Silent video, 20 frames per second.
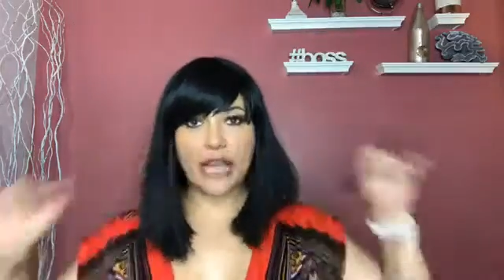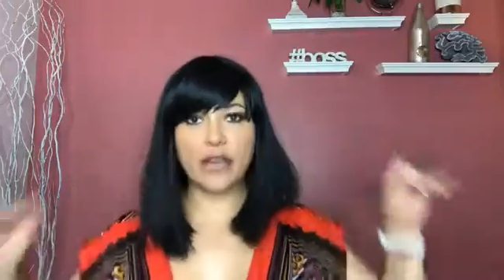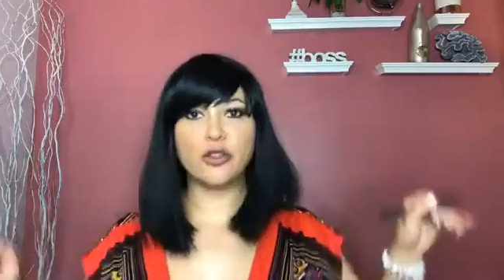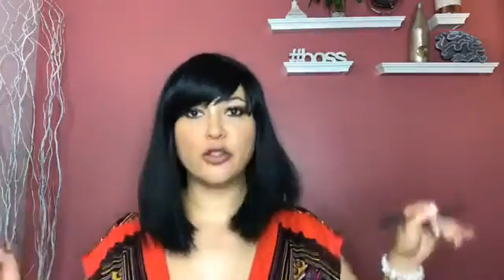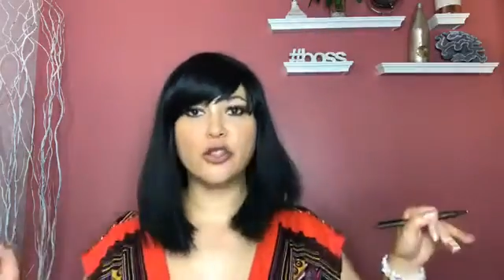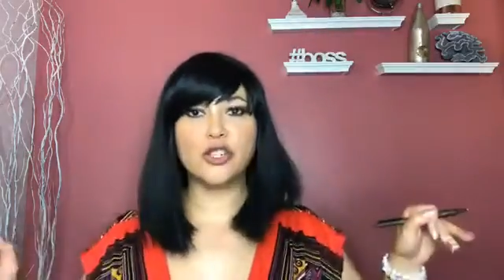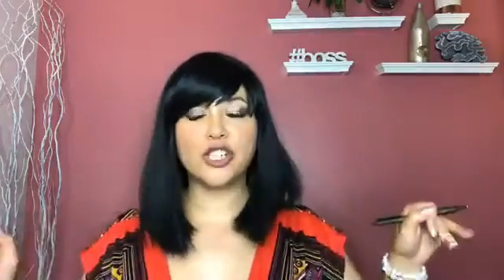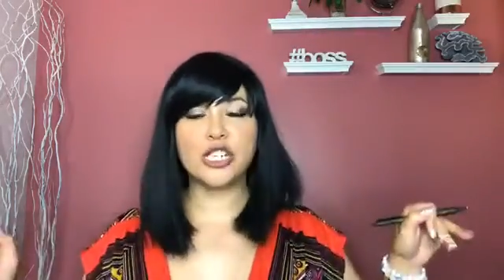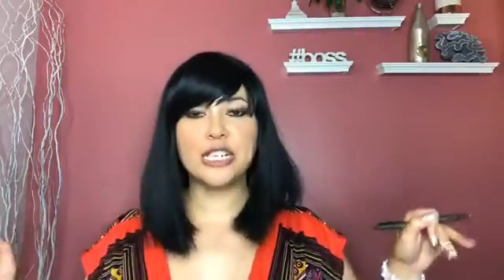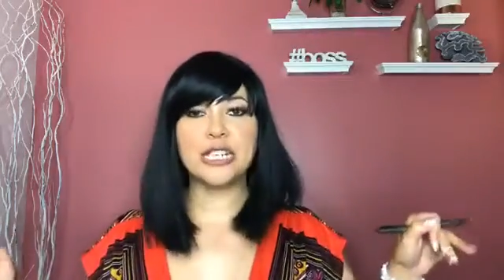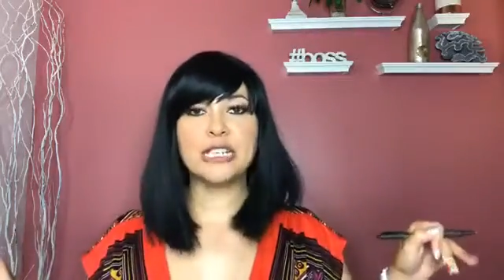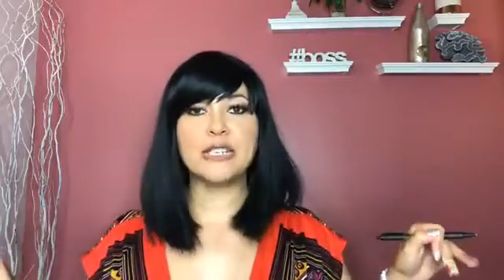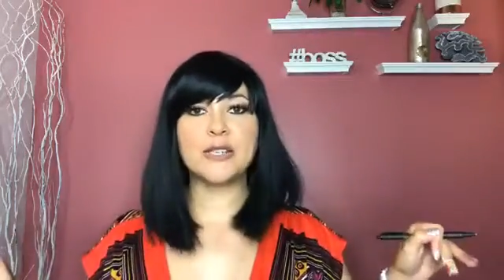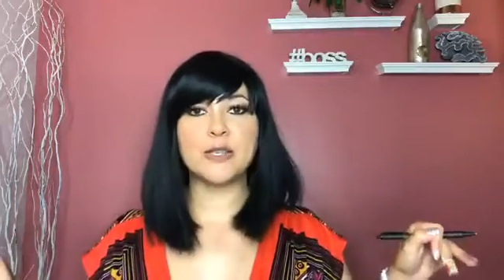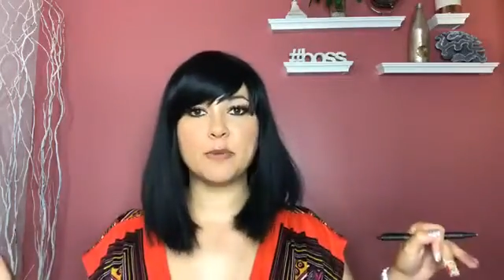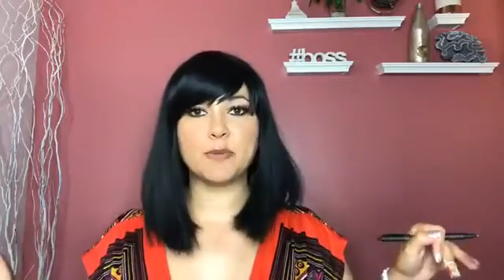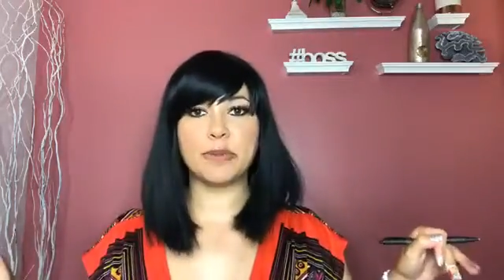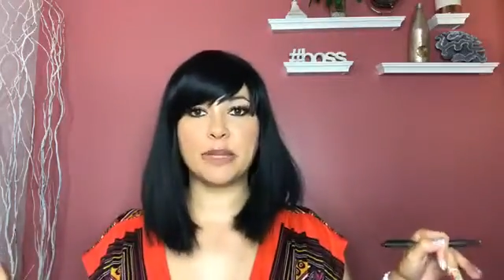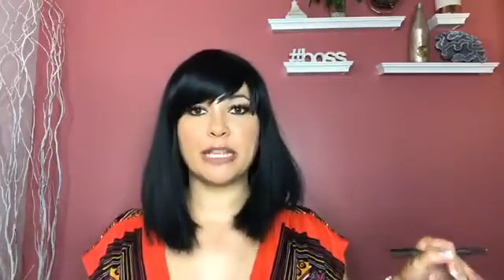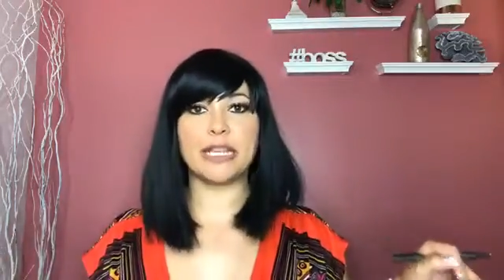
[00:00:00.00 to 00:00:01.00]
energy is
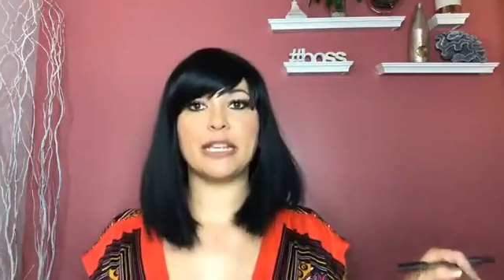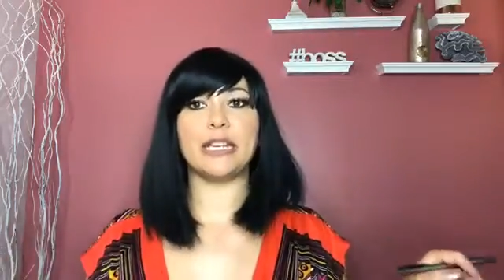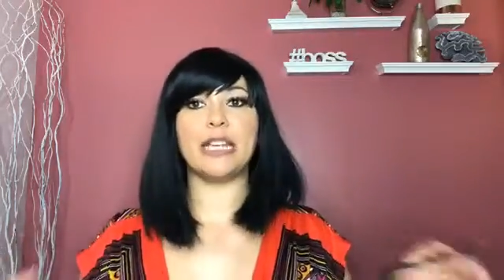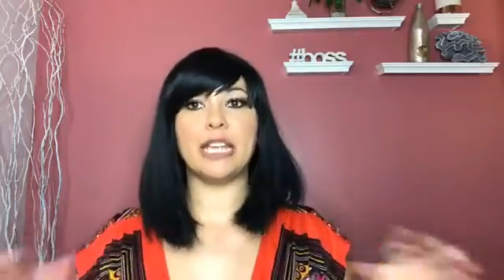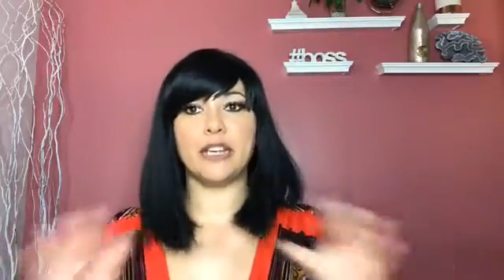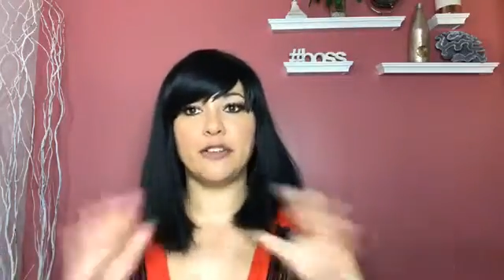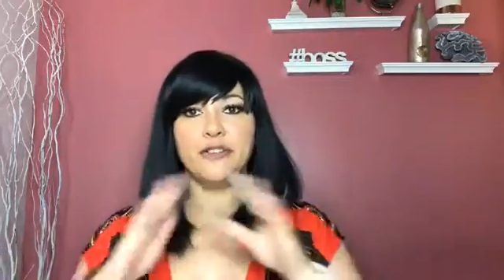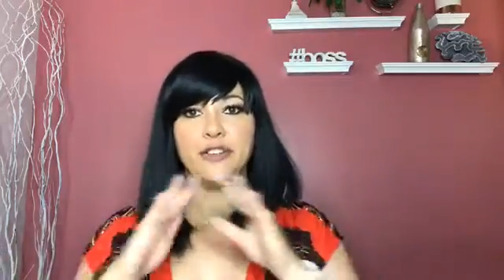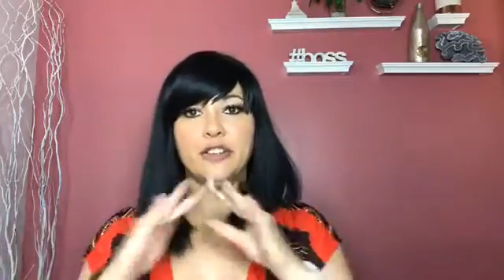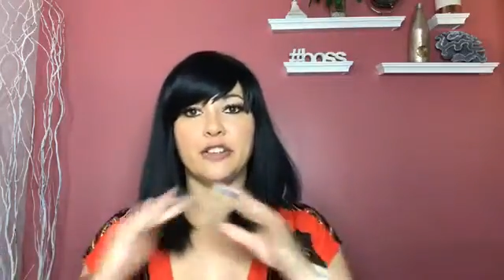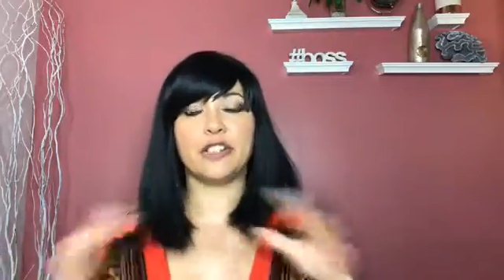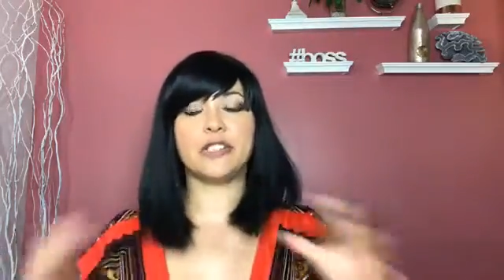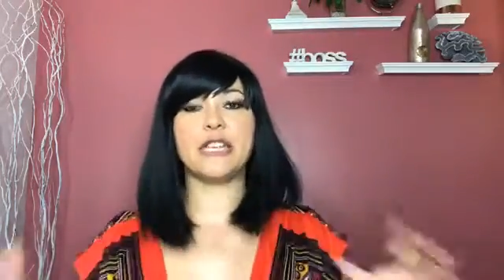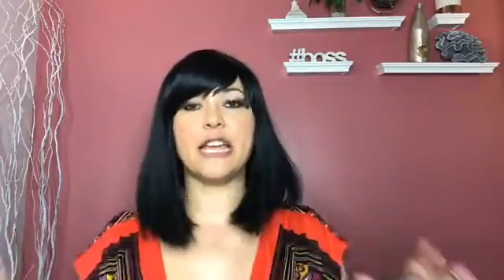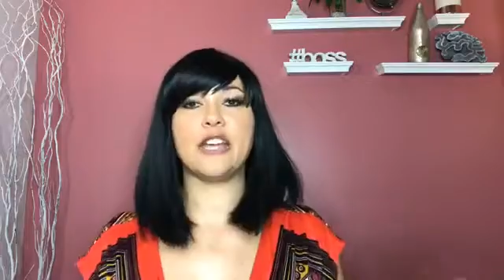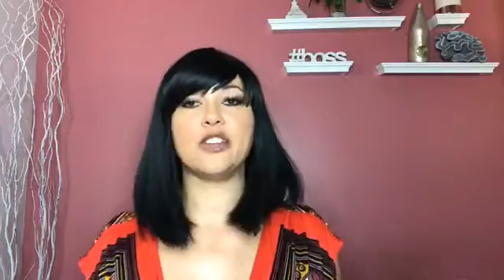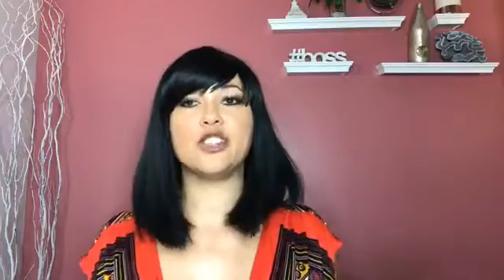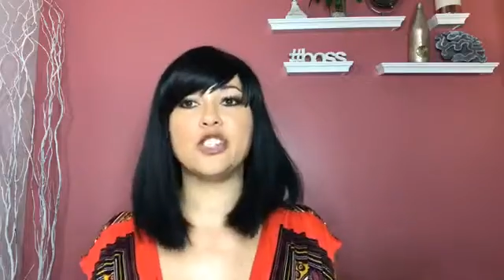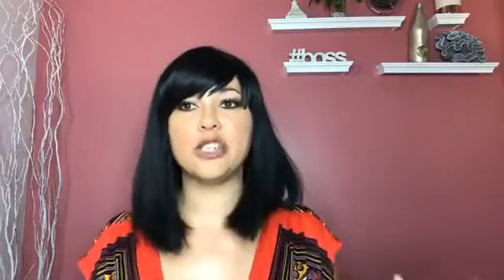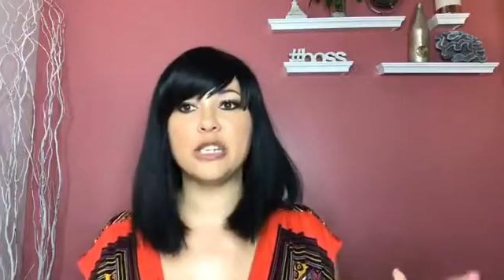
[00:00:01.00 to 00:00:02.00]
split, if your
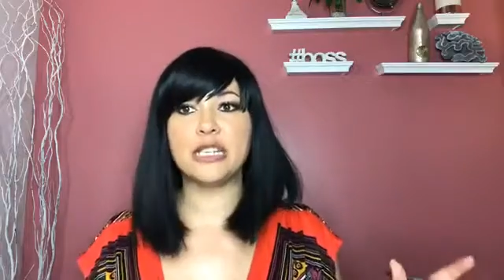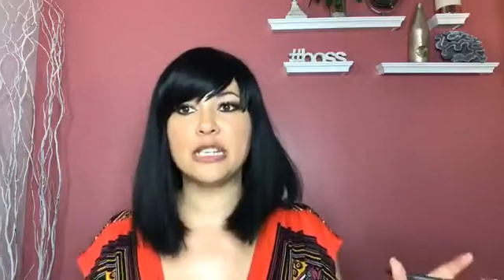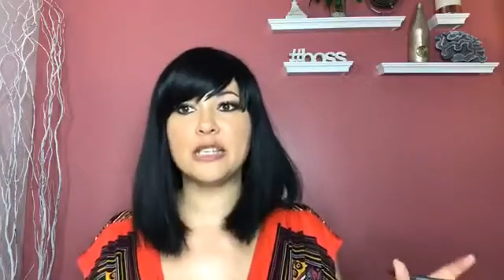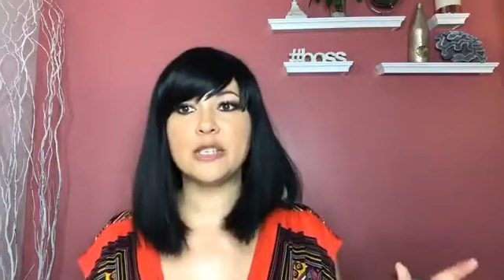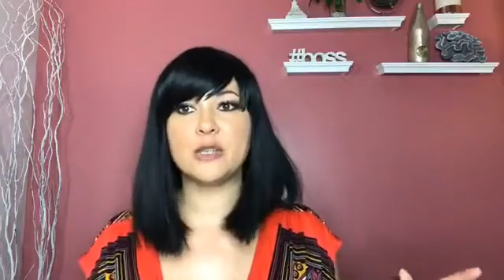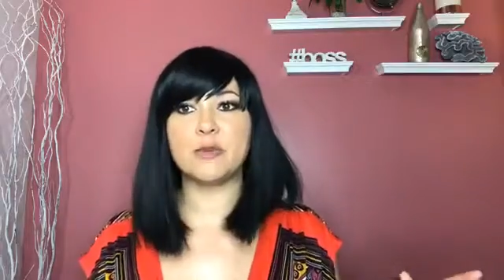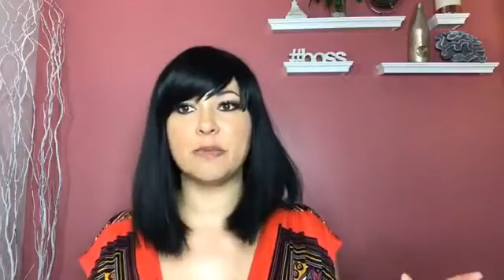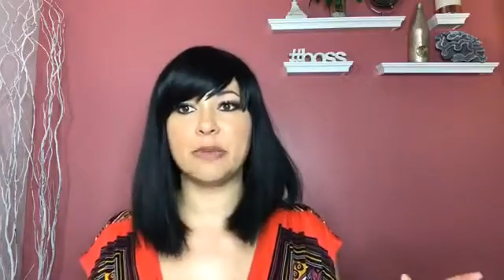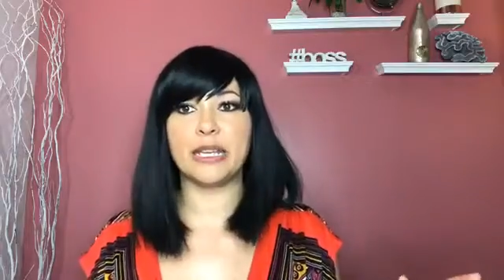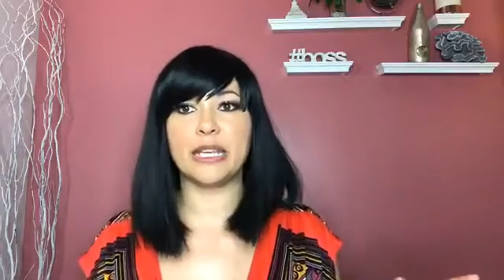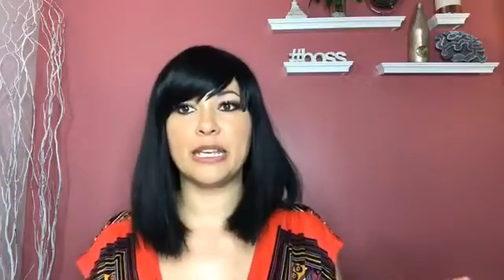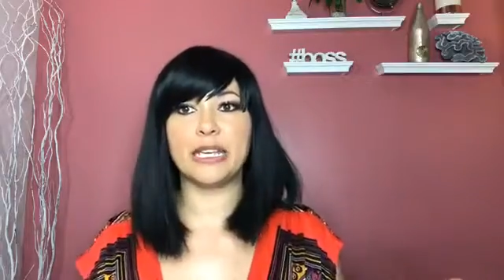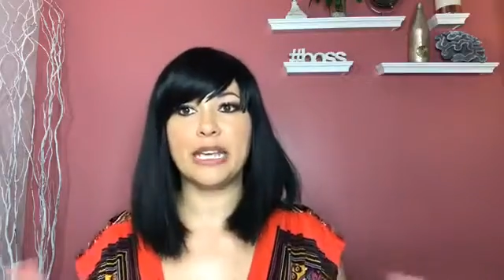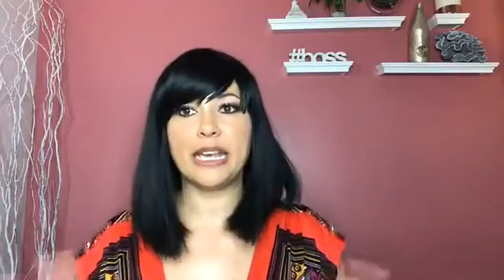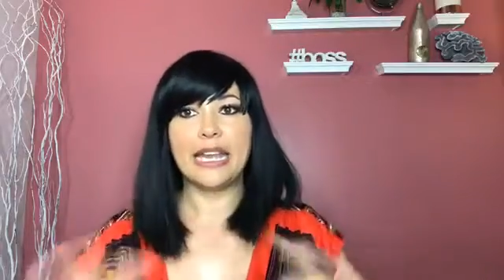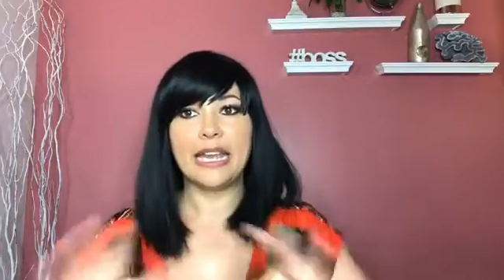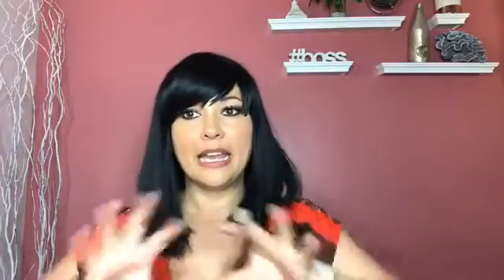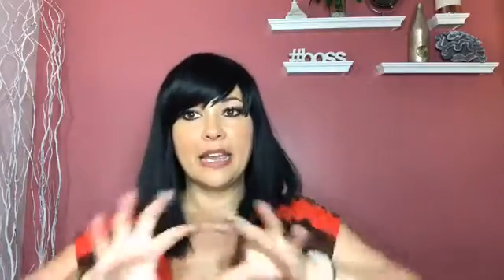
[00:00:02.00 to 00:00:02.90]
attention is split,